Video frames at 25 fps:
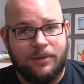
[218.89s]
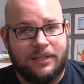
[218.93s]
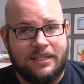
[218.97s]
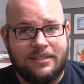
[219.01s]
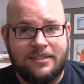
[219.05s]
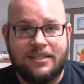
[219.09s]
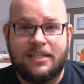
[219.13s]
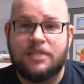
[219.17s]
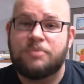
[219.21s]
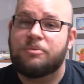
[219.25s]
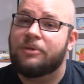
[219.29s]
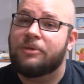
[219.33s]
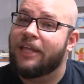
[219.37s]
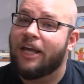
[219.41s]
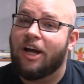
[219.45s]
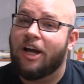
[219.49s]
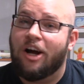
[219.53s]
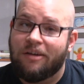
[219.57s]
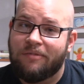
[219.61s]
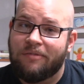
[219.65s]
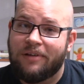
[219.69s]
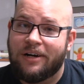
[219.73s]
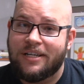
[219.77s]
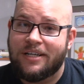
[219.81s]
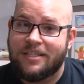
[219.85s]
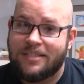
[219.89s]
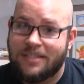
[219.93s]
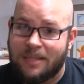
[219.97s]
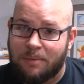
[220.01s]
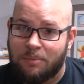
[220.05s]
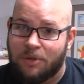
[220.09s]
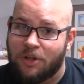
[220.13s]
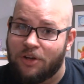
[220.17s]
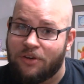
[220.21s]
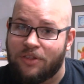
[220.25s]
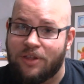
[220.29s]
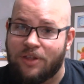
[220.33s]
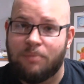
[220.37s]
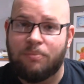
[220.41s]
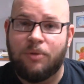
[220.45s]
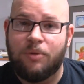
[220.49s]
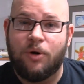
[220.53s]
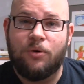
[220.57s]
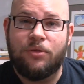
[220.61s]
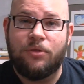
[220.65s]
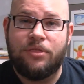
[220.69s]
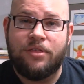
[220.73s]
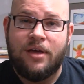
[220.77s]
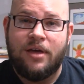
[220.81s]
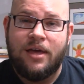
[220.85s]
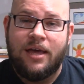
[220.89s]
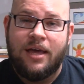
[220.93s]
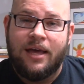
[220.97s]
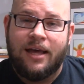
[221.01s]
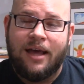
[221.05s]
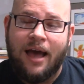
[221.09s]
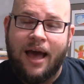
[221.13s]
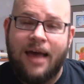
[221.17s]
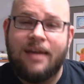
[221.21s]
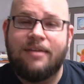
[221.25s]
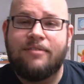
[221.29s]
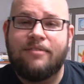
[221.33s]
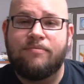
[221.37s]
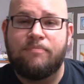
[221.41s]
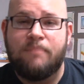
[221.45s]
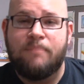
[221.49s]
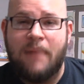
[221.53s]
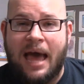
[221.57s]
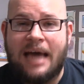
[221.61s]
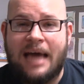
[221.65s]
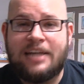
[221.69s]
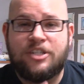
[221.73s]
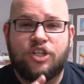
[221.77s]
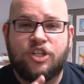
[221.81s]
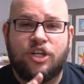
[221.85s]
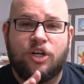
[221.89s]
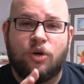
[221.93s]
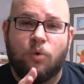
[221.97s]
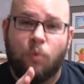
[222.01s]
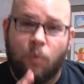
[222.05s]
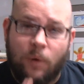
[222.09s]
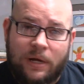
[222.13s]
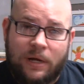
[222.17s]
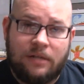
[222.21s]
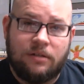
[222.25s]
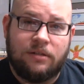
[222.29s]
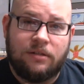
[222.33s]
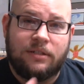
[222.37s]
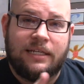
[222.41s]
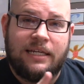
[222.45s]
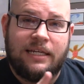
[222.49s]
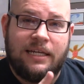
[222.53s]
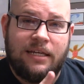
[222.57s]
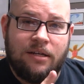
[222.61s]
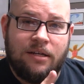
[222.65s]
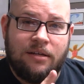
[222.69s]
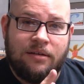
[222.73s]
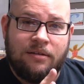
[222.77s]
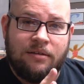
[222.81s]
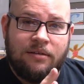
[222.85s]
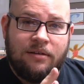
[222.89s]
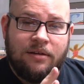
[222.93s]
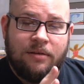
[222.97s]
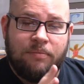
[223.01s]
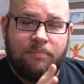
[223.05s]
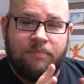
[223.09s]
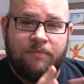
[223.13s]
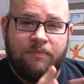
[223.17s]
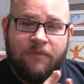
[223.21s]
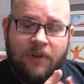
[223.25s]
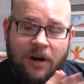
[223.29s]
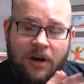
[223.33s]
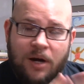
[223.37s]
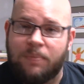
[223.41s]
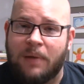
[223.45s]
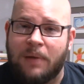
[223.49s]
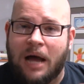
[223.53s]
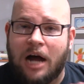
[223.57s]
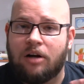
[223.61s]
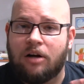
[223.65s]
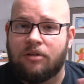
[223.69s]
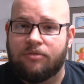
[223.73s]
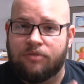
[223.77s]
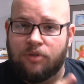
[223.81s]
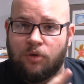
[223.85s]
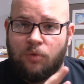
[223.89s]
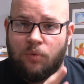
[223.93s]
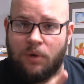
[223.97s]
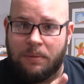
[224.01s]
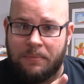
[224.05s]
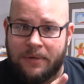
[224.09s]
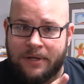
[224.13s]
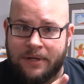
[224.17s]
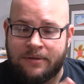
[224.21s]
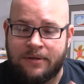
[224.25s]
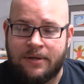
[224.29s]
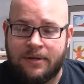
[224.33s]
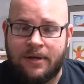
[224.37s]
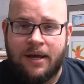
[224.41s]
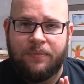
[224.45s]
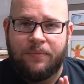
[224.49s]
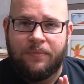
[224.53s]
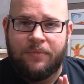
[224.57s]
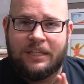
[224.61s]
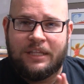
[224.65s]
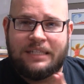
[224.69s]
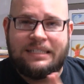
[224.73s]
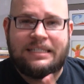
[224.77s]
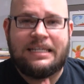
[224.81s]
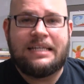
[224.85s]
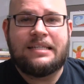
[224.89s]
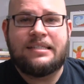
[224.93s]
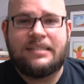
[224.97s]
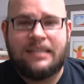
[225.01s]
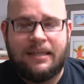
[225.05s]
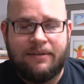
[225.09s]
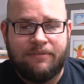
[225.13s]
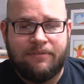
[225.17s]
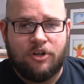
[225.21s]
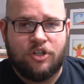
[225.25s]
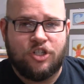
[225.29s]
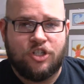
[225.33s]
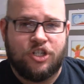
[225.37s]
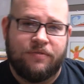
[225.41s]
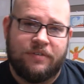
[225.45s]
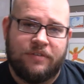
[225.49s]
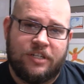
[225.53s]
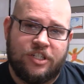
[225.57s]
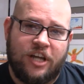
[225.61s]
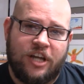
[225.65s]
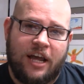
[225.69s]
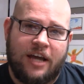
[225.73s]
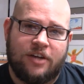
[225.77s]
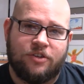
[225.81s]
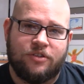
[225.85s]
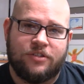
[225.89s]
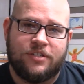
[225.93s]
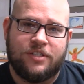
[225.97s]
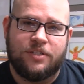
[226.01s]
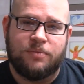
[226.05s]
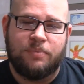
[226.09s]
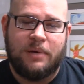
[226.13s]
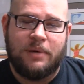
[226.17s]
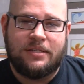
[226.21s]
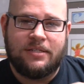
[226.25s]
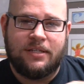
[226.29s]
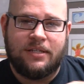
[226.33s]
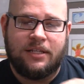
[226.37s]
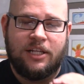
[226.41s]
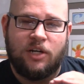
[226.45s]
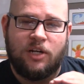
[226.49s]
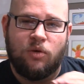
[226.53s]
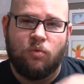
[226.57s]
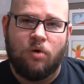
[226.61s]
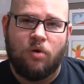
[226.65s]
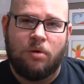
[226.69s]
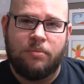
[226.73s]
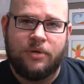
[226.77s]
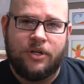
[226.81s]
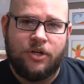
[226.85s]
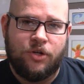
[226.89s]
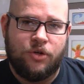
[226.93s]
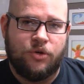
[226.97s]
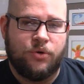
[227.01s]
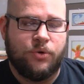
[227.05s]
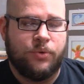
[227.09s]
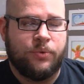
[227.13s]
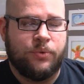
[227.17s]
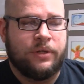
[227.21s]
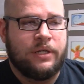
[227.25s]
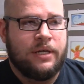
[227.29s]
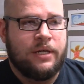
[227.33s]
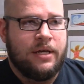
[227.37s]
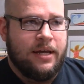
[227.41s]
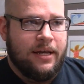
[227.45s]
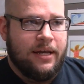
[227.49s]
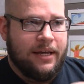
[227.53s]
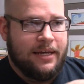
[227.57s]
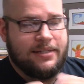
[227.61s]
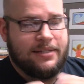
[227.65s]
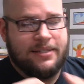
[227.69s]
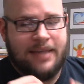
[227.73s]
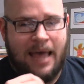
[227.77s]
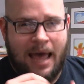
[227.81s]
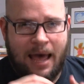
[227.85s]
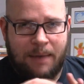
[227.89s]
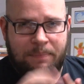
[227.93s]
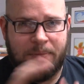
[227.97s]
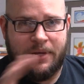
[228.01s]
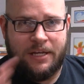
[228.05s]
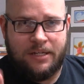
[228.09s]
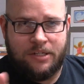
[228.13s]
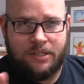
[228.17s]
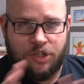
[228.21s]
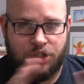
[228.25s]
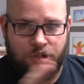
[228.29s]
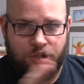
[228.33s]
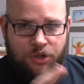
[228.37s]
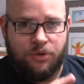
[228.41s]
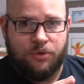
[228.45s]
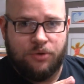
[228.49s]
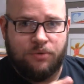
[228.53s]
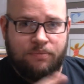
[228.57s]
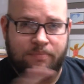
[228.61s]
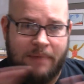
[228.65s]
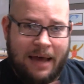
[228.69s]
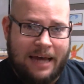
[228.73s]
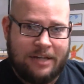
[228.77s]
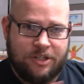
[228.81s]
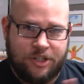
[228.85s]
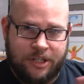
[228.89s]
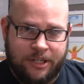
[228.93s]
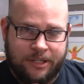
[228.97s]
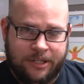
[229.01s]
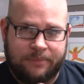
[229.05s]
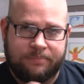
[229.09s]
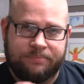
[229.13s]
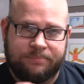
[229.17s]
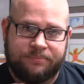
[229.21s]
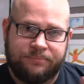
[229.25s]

what this is, but they are very similar. They're both kind of magic-wielding, very powerful women. The DC version of Enchantress is basically a woman who can tap into magic,